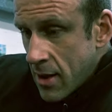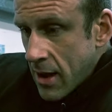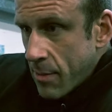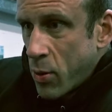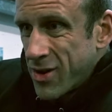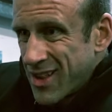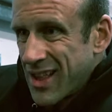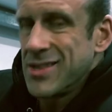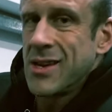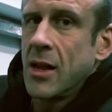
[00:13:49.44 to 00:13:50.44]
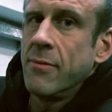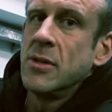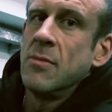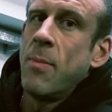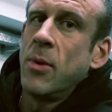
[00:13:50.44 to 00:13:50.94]
I'm putting in less
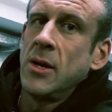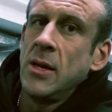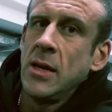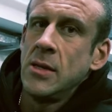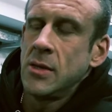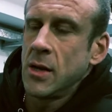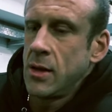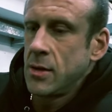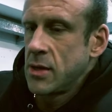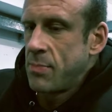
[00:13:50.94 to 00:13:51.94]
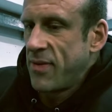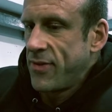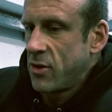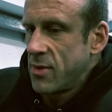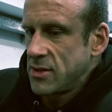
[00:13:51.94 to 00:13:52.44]
calories than my body needs to
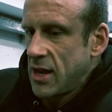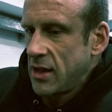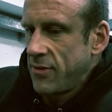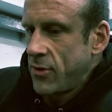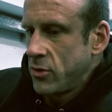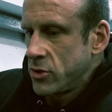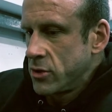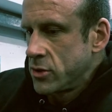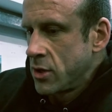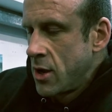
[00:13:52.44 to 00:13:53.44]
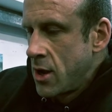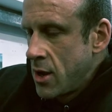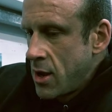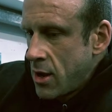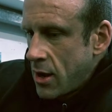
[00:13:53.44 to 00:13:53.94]
perform its daily functions.
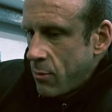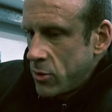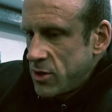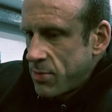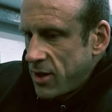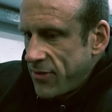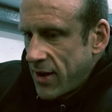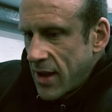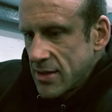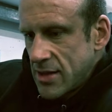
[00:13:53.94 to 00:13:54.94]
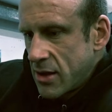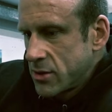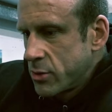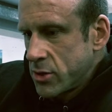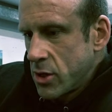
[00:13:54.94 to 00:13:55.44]
And once your body fat gets down
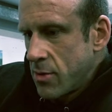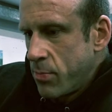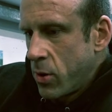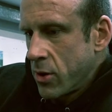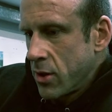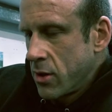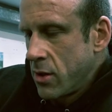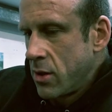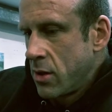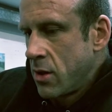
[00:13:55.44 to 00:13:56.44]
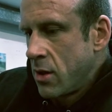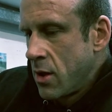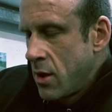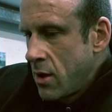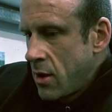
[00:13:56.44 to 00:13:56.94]
to a certain point,
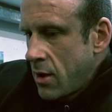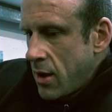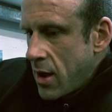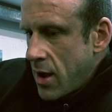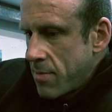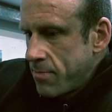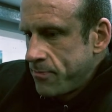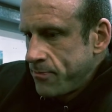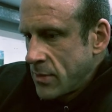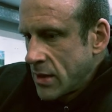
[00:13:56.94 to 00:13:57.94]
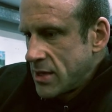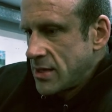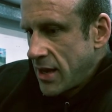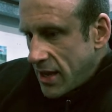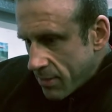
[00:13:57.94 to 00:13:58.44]
to
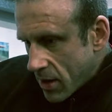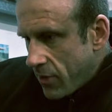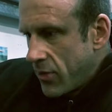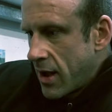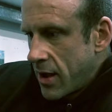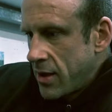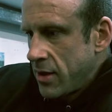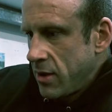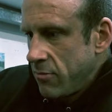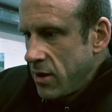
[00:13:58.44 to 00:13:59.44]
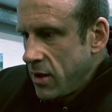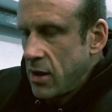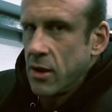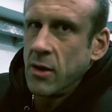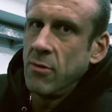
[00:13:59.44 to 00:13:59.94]
take it beyond that,
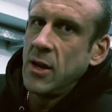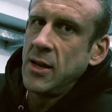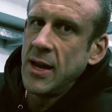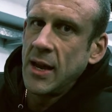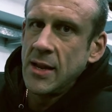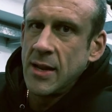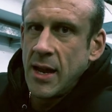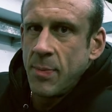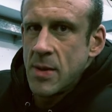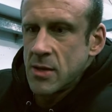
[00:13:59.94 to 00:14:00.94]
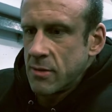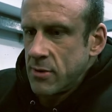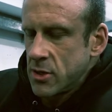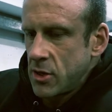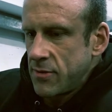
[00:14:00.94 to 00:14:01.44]
you know, you're really digging deep into the
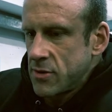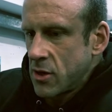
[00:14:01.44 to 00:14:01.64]
reserves.